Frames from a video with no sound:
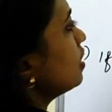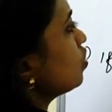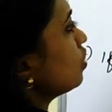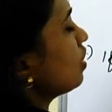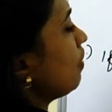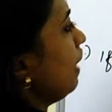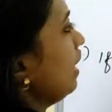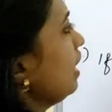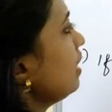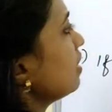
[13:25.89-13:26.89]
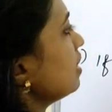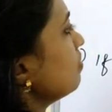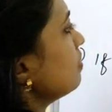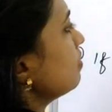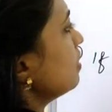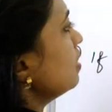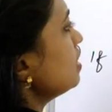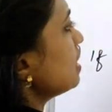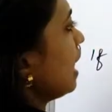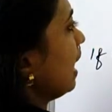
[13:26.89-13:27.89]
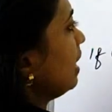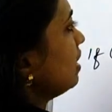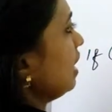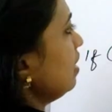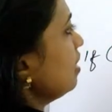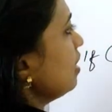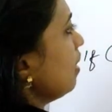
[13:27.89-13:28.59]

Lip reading: So the remaining term is 90.